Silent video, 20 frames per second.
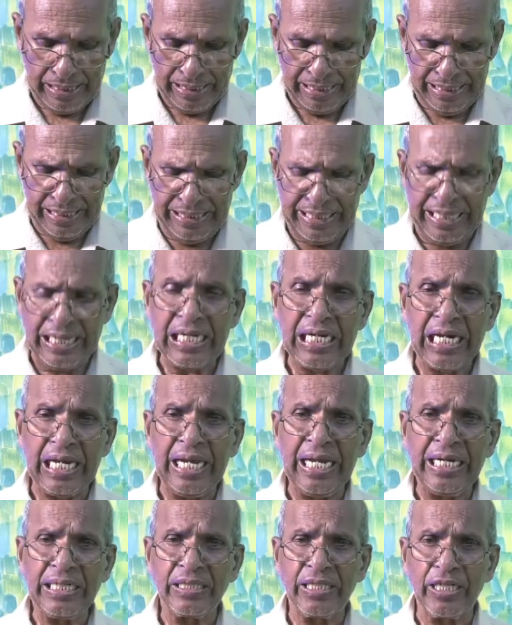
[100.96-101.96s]
He
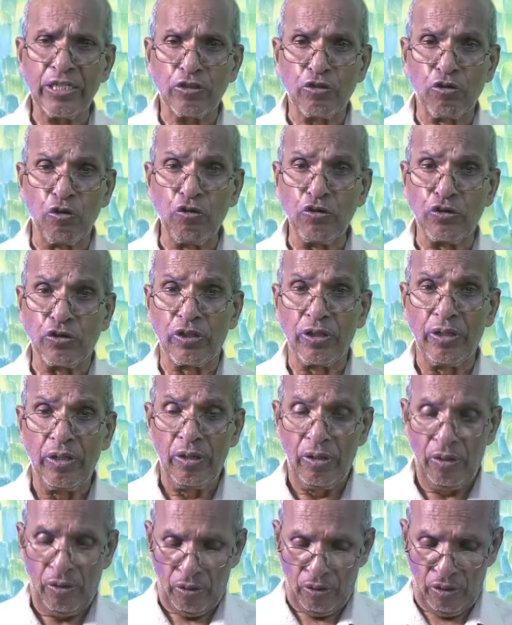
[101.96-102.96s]
declared the truth
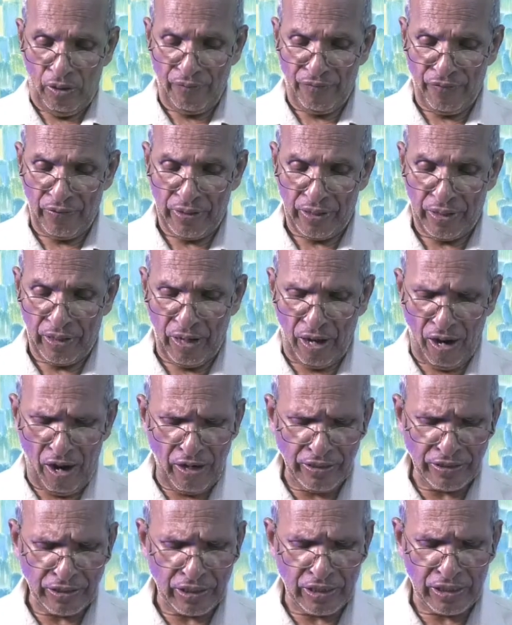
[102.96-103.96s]
of
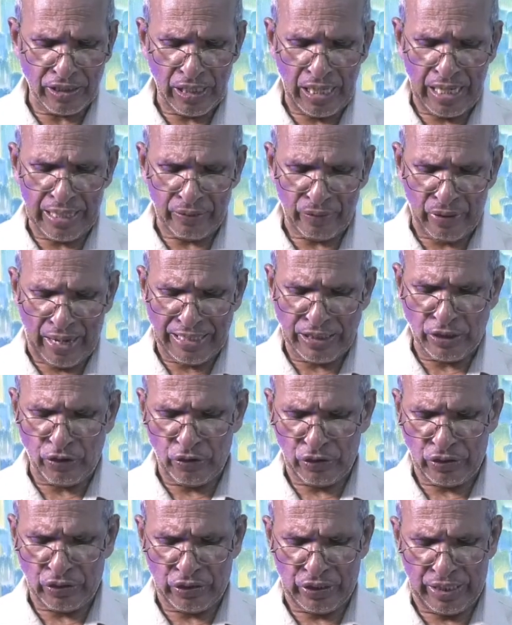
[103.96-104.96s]
God's
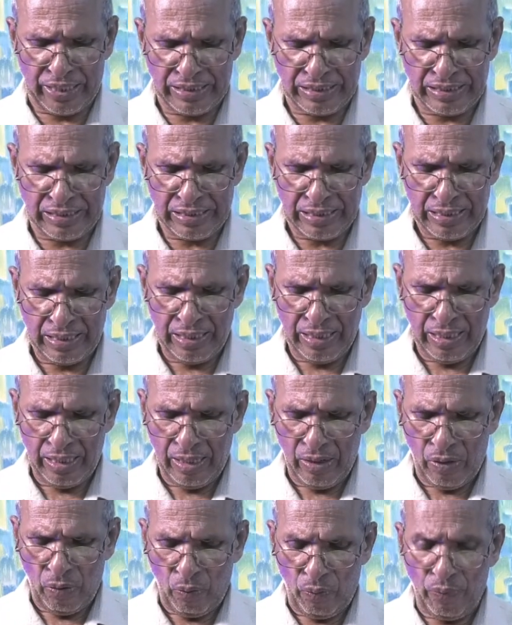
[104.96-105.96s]
righteousness
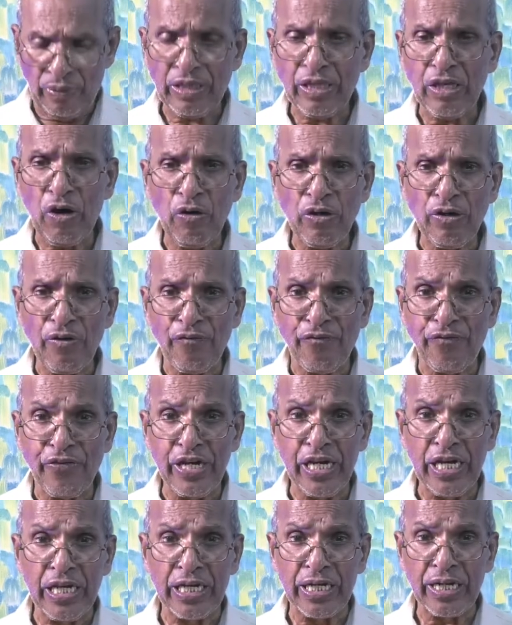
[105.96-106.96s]
without
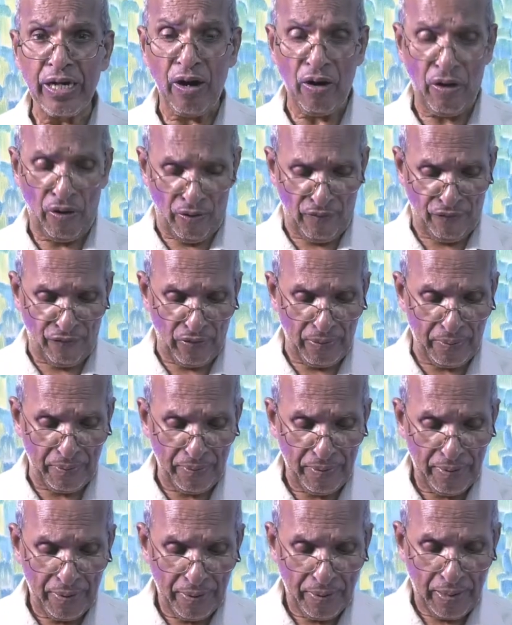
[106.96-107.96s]
fear
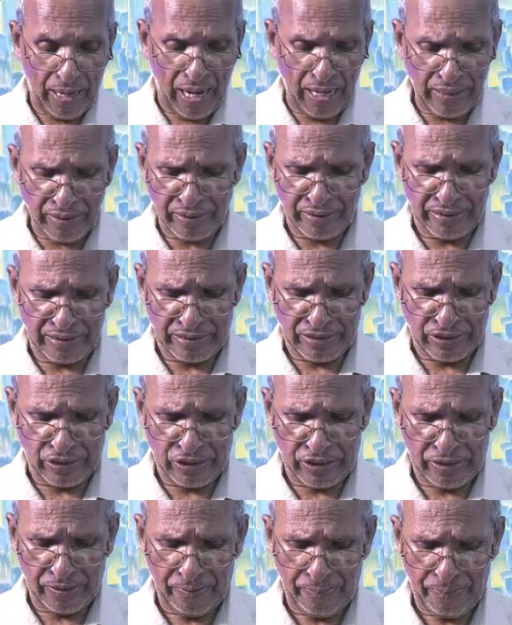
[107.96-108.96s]
of
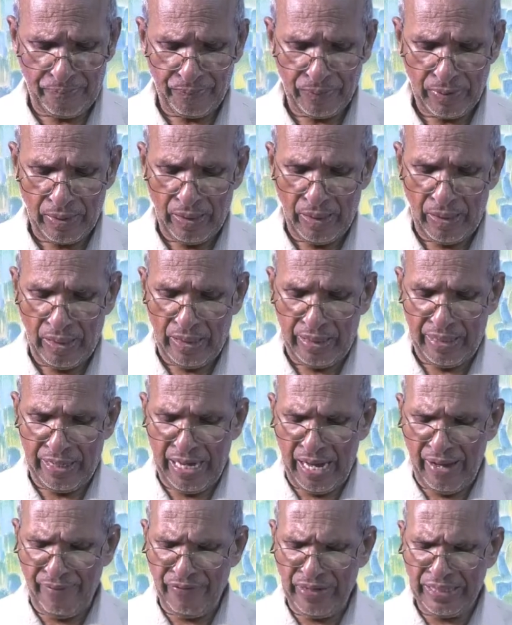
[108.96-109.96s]
others,
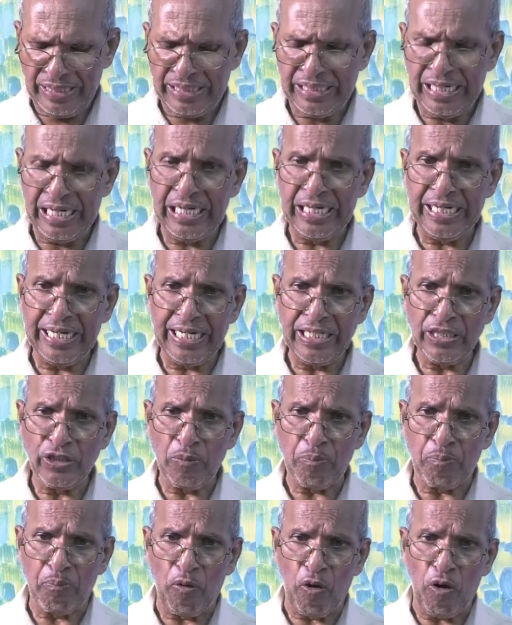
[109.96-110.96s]
never yielding
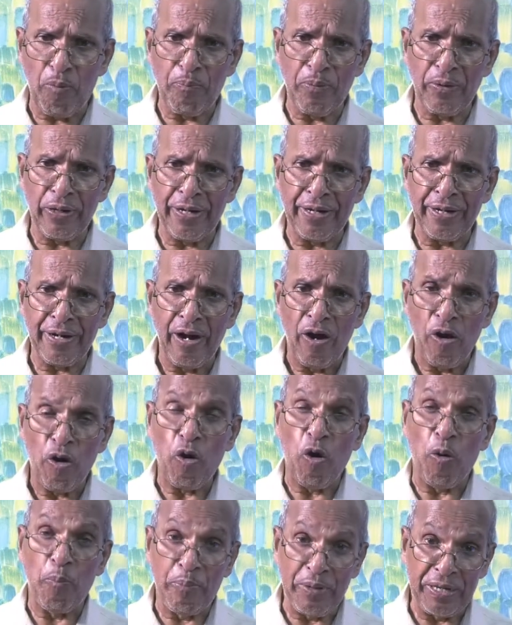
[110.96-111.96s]
to popular
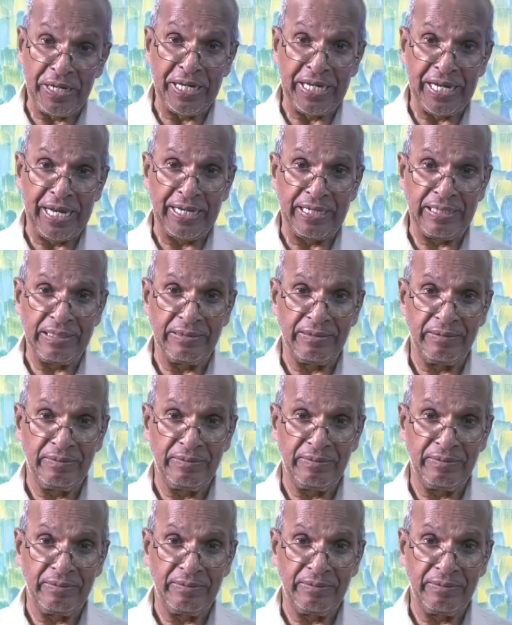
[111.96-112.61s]
opinion.